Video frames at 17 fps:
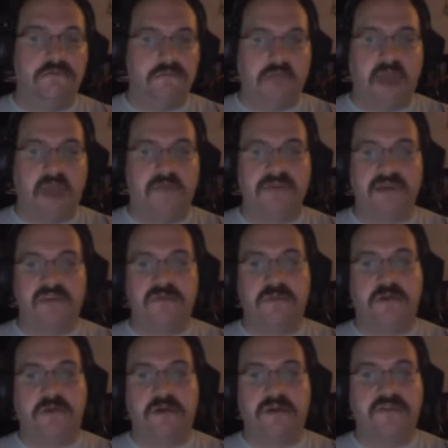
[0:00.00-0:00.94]
Haven't
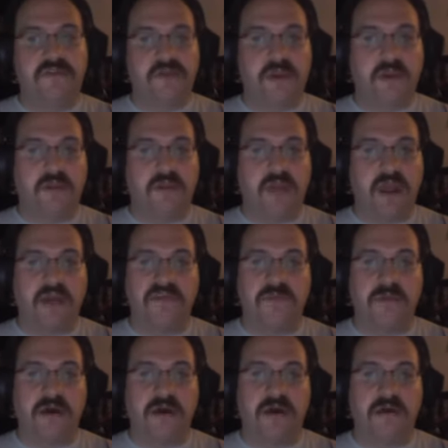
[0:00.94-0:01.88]
experienced it on the
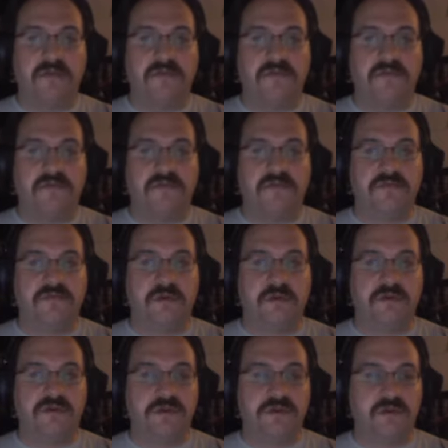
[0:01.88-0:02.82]
Xbox, so
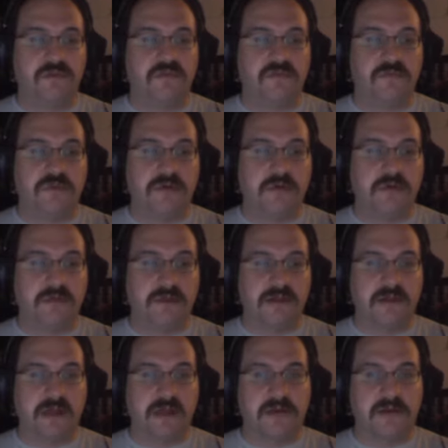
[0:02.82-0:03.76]
I'm sure there's probably
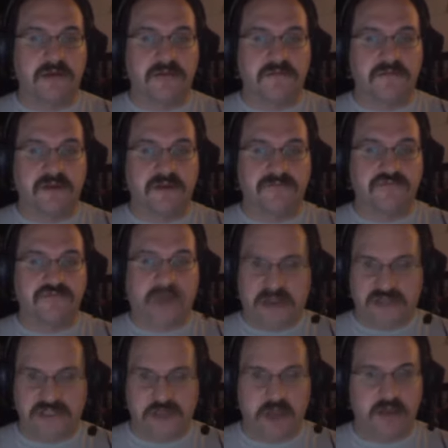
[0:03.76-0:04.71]
a lot of uh,
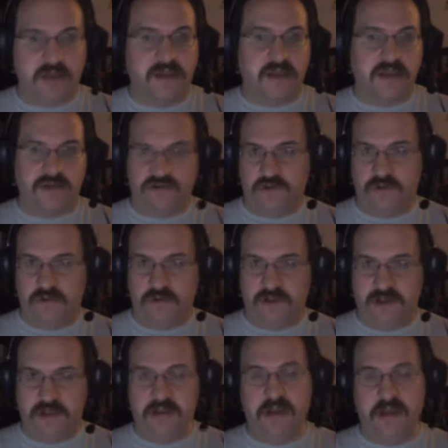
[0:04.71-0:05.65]
trash talking and
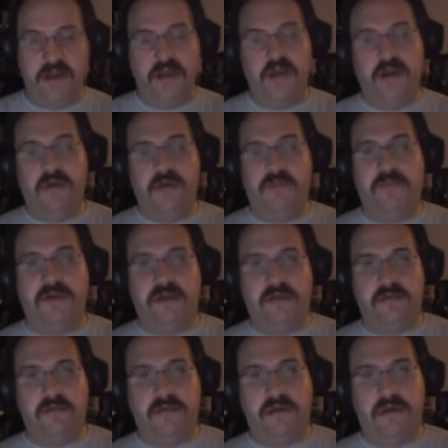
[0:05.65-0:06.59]
trolling.
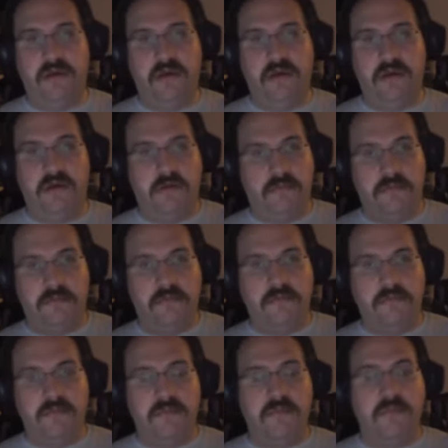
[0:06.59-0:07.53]
But
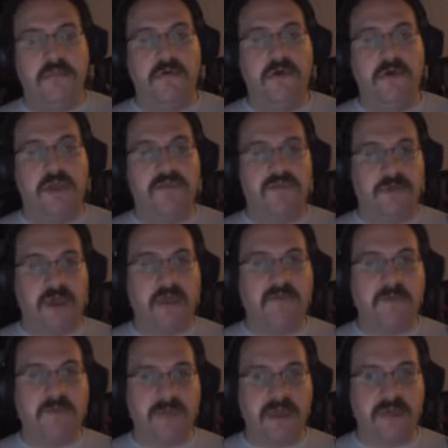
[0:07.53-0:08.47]
if you
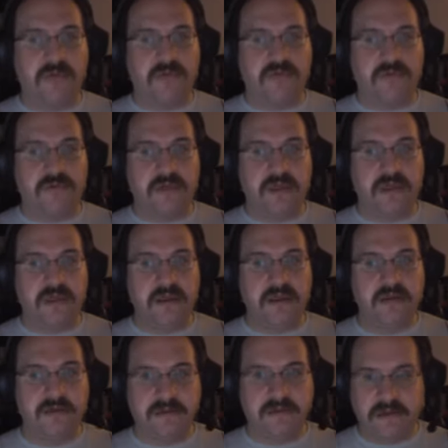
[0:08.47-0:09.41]
have a P S three,
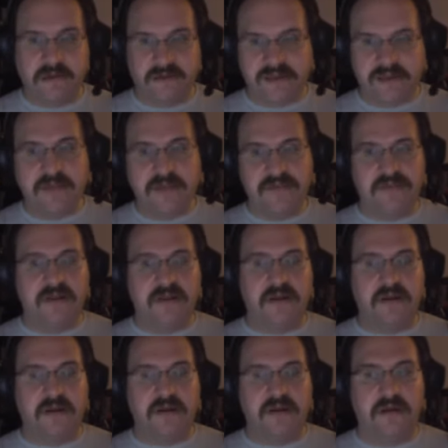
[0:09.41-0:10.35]
get it
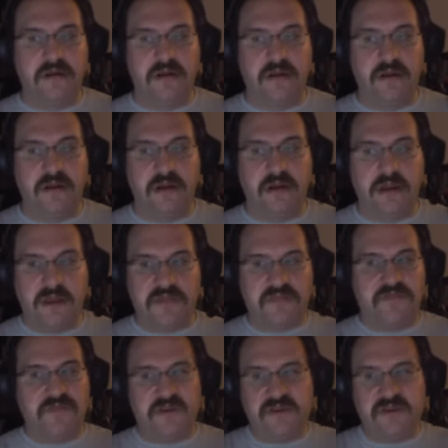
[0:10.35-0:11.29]
there.
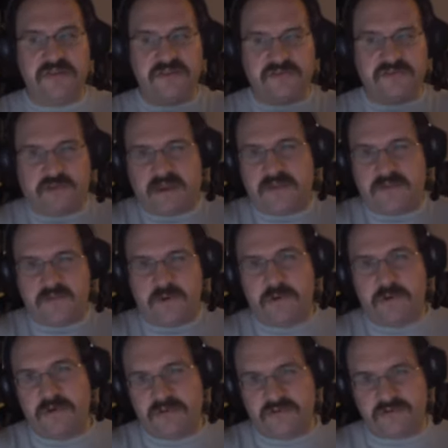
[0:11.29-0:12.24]
It's a very
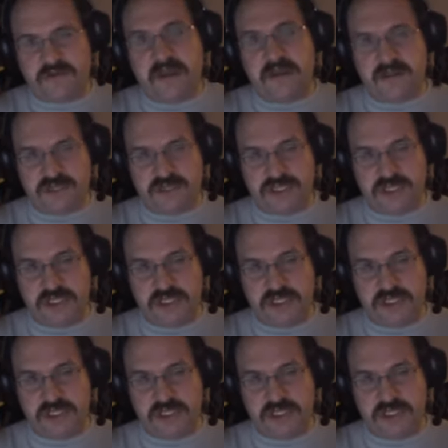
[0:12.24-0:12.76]
straightforward strategy.